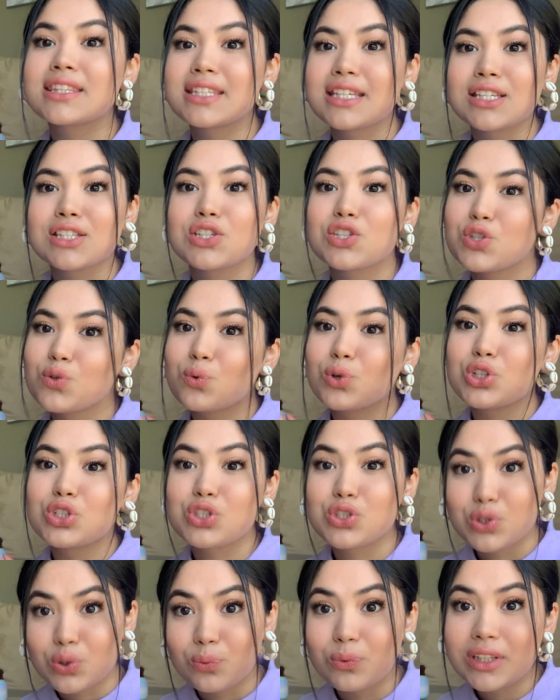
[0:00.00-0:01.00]
things that you are
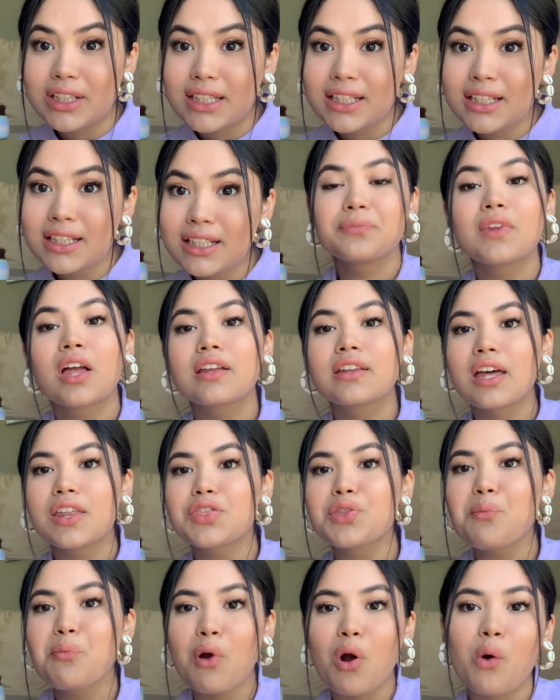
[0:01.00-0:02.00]
doing,
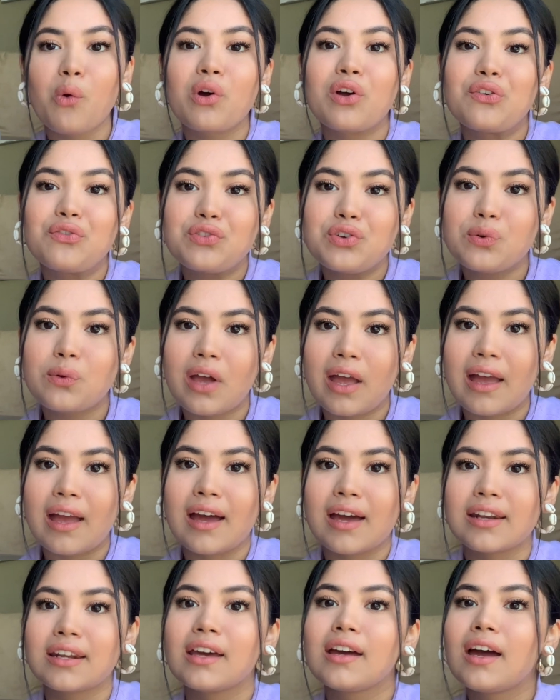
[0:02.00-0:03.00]
get the Pro if you
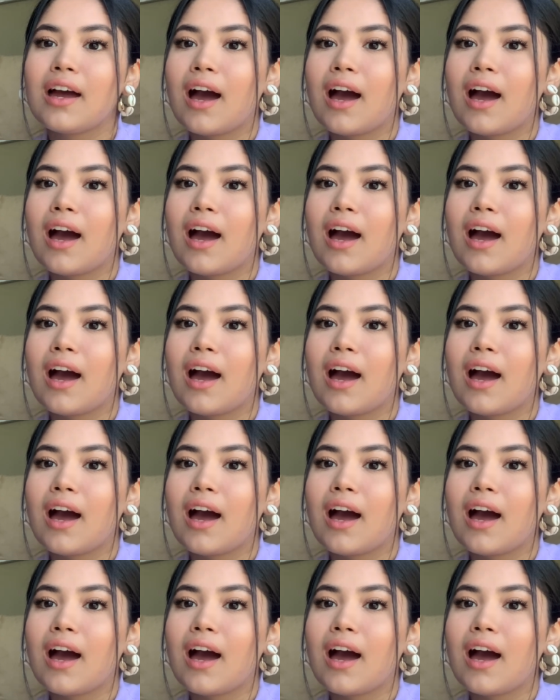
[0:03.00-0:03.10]
can,